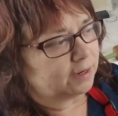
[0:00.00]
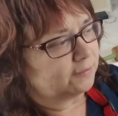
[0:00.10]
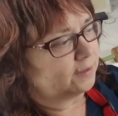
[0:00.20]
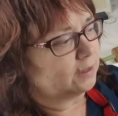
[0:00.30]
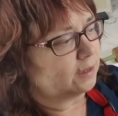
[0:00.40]
I
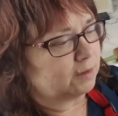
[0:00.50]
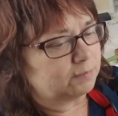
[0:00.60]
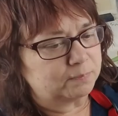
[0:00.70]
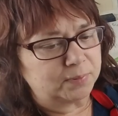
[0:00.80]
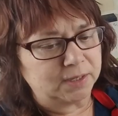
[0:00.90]
think
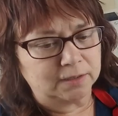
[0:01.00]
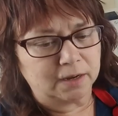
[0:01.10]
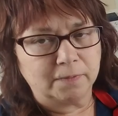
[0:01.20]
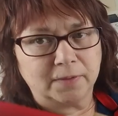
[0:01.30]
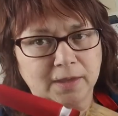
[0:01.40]
I picked
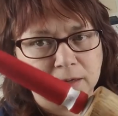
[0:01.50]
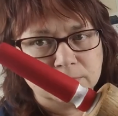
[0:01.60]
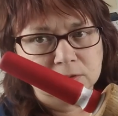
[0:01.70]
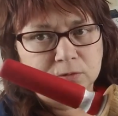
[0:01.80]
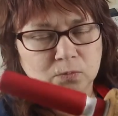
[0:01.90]
out the absolute